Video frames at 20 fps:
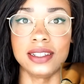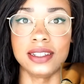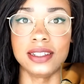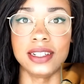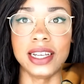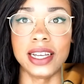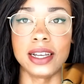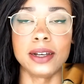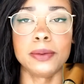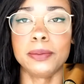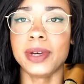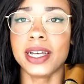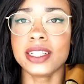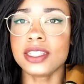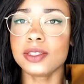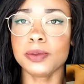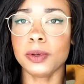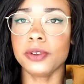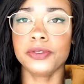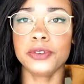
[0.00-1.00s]
like a
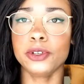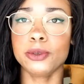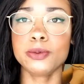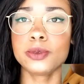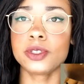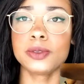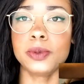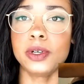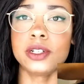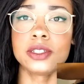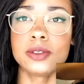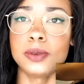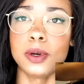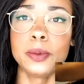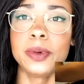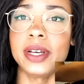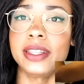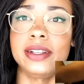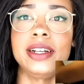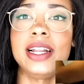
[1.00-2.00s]
man's perfume smells smell
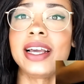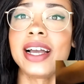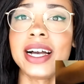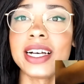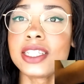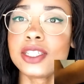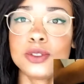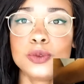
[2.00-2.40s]
better like as